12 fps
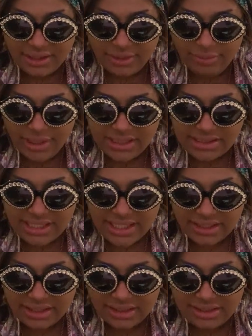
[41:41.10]
but it's
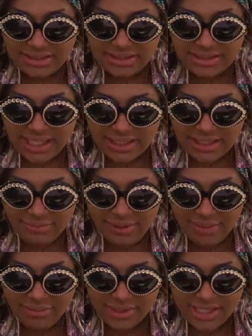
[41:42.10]
like sanding
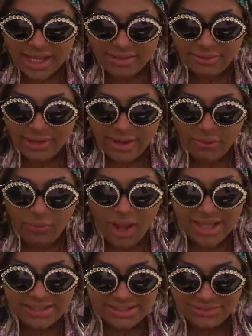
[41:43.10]
paper the other way.
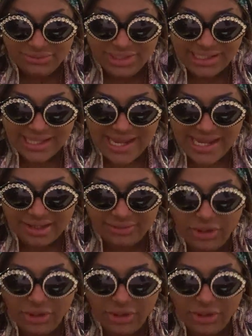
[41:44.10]
What? Really?